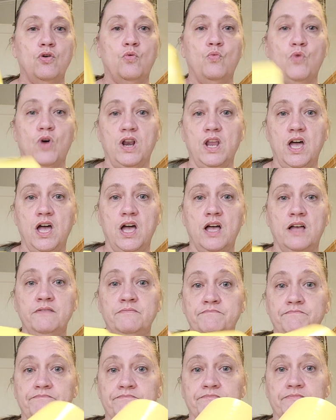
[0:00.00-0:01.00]
voila,
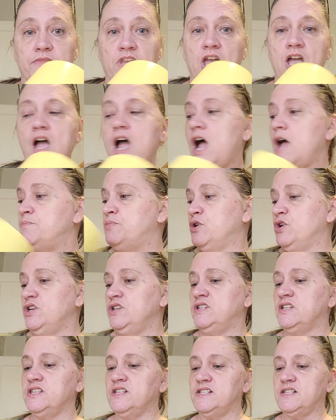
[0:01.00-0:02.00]
I put it
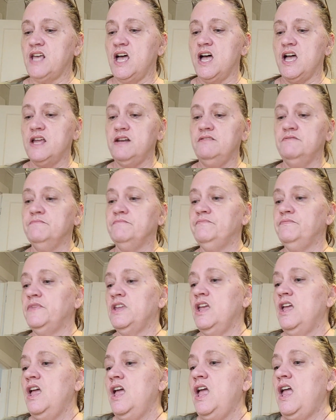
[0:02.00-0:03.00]
to the side
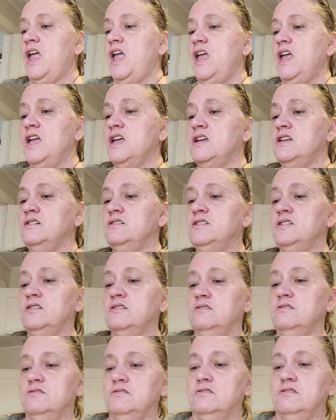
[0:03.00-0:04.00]
and
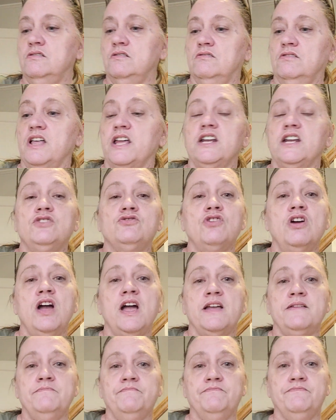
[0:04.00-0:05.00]
let it
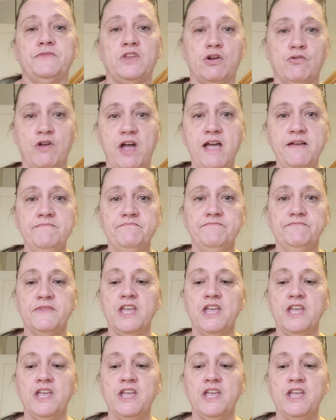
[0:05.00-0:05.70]
dry, okay?